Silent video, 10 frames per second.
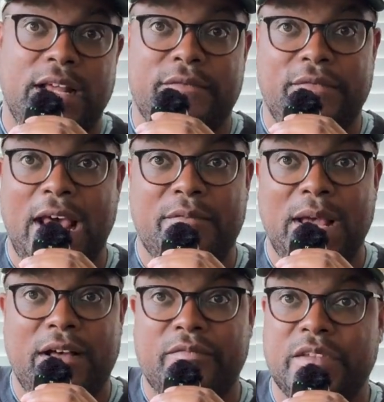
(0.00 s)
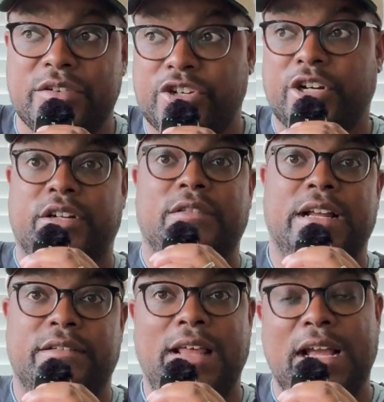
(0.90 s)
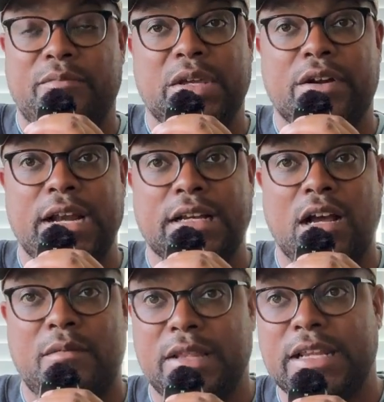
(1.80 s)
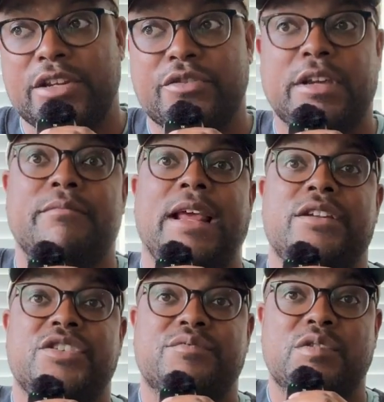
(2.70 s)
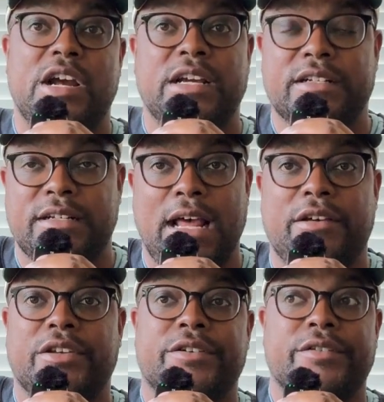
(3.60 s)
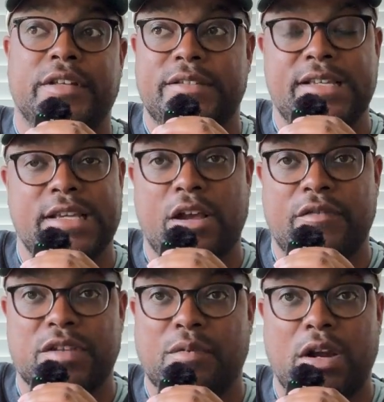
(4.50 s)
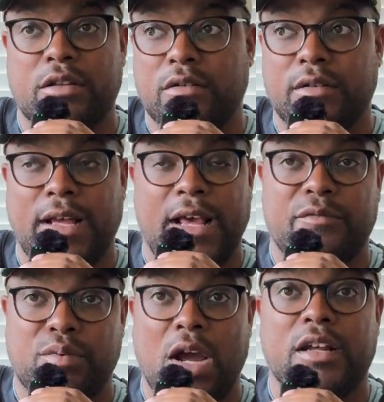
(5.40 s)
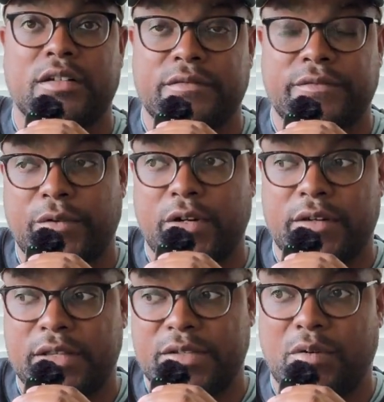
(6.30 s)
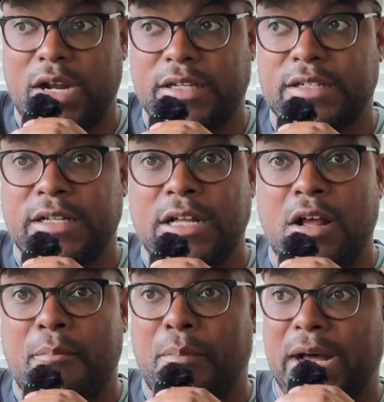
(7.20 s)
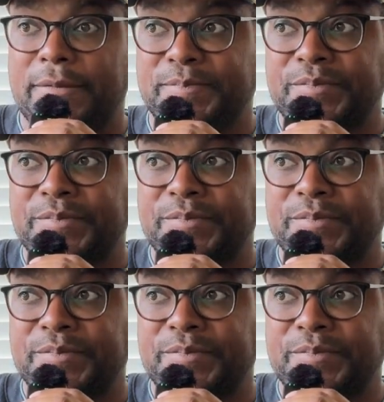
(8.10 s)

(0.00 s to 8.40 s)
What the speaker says: that amount, then sure, like, that can be your income, and then you can manage this product, and now you're the CEO of this product or the head of product for this product. But